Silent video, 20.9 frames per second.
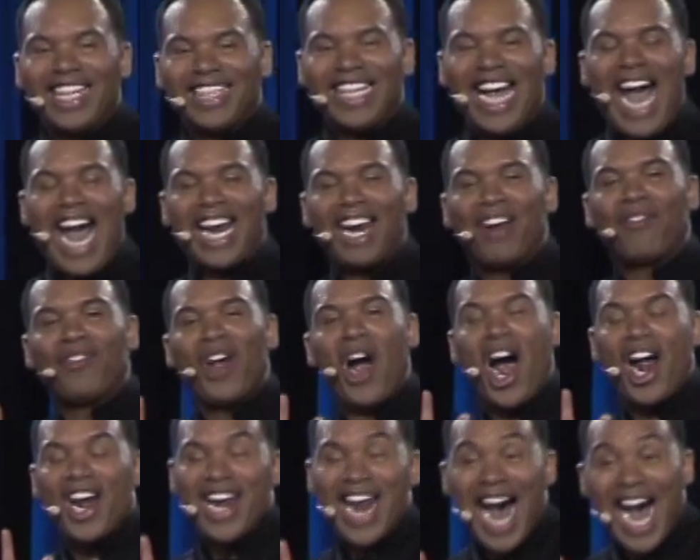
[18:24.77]
that if
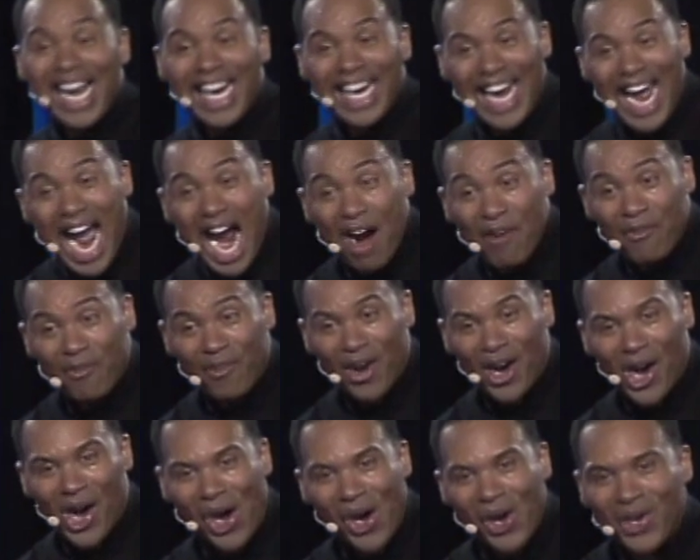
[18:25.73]
you're not
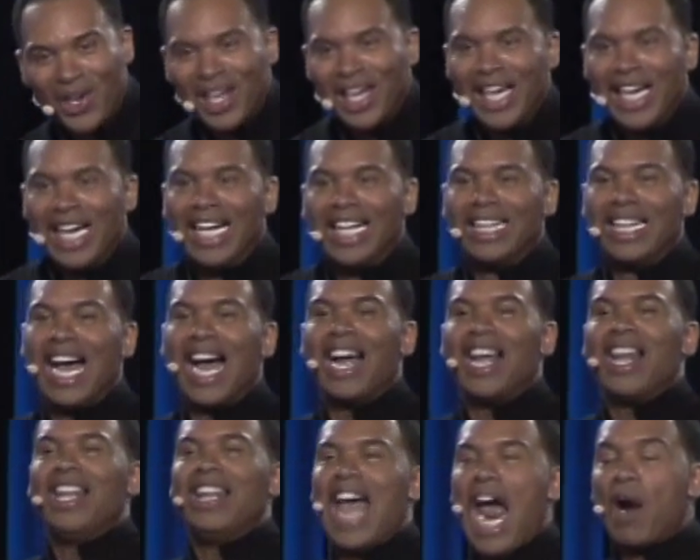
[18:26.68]
careful,
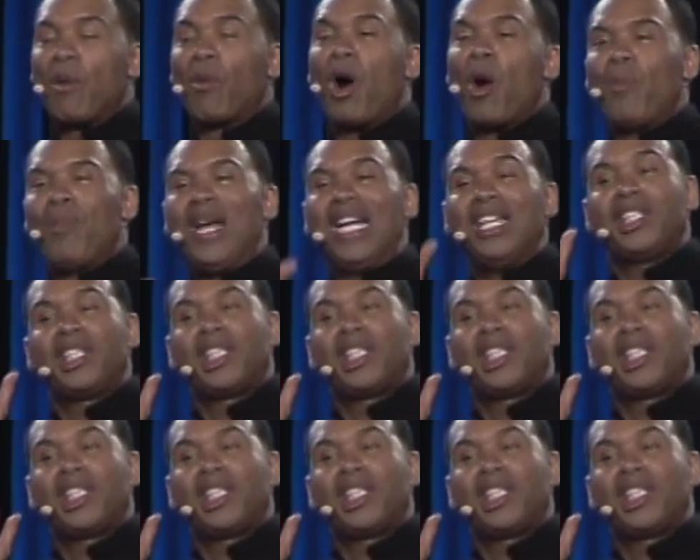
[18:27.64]
that there will be